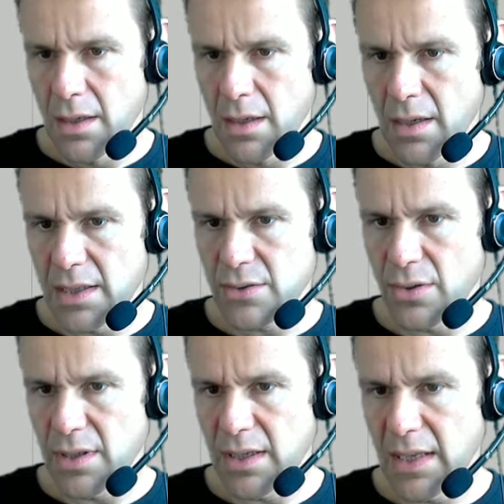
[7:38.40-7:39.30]

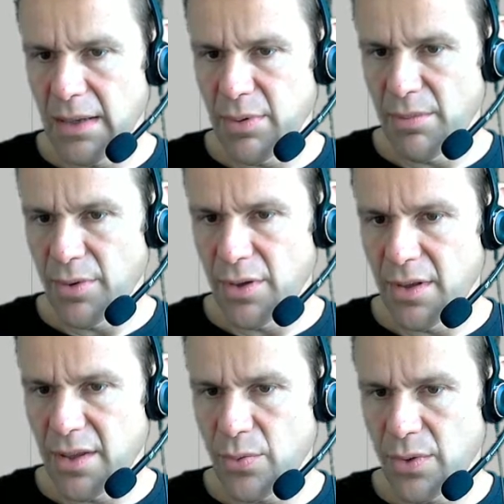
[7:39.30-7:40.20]
enableable on it.
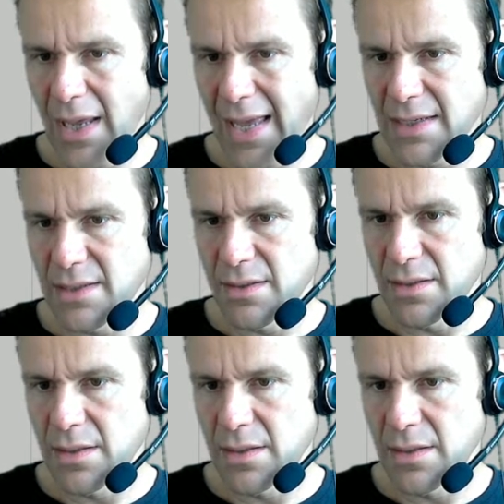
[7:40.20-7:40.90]
This one hasn't.